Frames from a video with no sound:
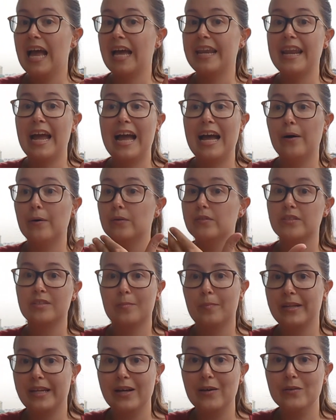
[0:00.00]
and how
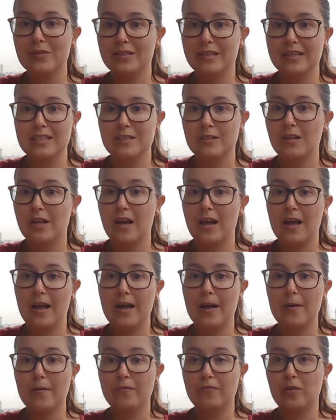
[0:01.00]
somebody else's
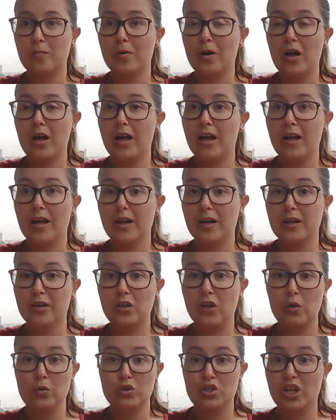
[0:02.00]
uh, from a
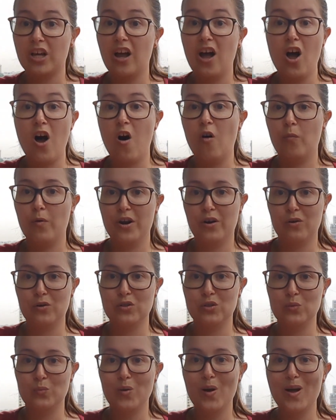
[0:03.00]
culture halfway
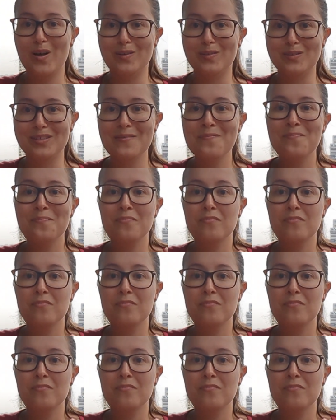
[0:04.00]
across the world